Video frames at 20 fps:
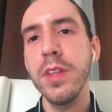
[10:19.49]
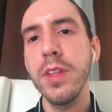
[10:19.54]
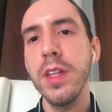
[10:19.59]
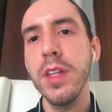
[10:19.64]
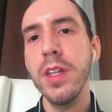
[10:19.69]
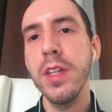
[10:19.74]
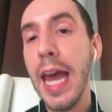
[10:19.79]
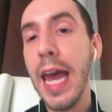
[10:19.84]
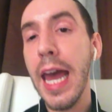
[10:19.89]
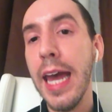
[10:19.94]

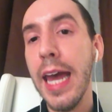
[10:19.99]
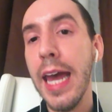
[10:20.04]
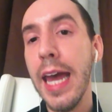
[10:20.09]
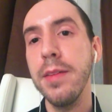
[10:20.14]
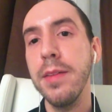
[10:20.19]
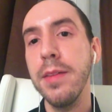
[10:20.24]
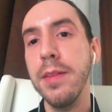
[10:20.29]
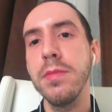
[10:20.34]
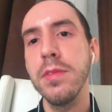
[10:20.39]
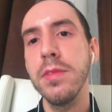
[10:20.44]

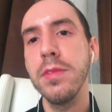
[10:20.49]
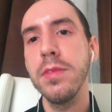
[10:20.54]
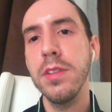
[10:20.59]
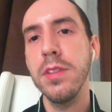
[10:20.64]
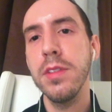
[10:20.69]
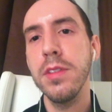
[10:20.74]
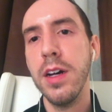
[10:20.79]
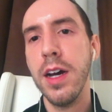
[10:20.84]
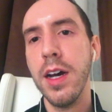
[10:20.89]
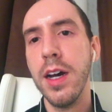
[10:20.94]
name
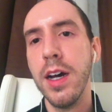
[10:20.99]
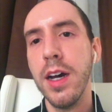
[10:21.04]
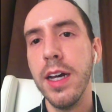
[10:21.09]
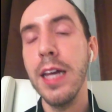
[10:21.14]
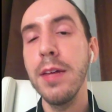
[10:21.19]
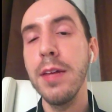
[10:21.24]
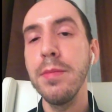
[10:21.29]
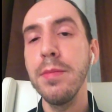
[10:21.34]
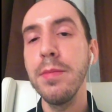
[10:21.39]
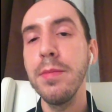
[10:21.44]

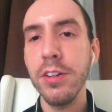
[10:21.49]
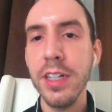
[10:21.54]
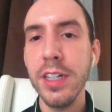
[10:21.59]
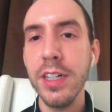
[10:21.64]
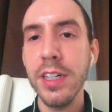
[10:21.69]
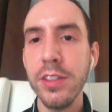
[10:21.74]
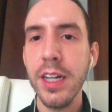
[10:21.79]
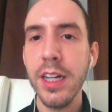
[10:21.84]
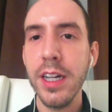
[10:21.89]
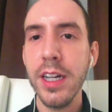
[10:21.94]
in mental
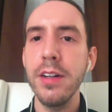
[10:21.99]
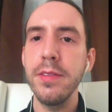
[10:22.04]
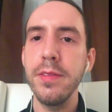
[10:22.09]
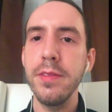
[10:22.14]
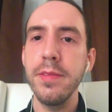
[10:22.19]
health care.